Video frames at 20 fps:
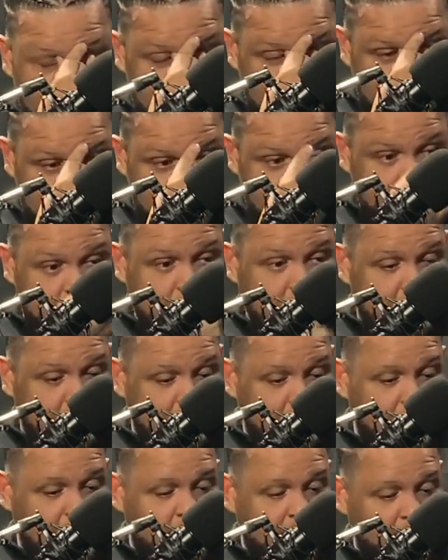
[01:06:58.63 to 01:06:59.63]
it's
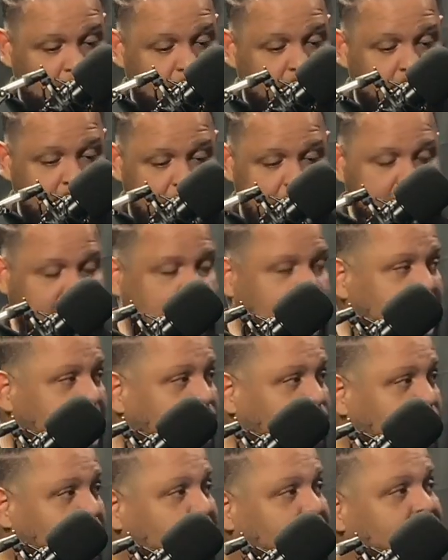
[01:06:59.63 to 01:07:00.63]
that
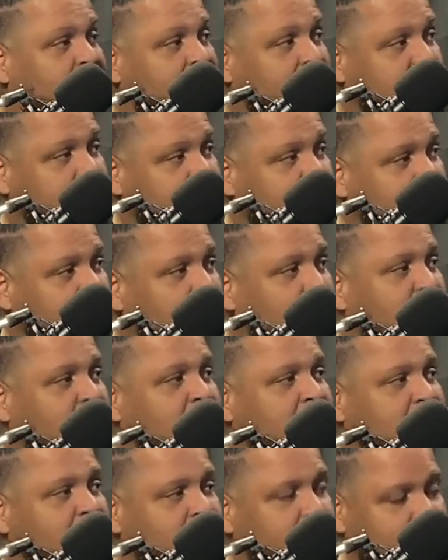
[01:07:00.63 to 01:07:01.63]
reinvention, that
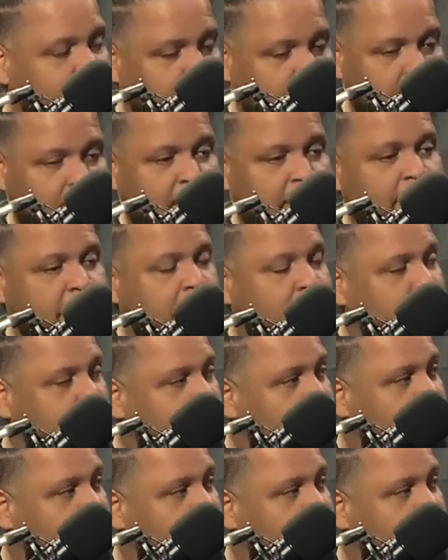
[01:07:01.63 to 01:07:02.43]
persevering, everything.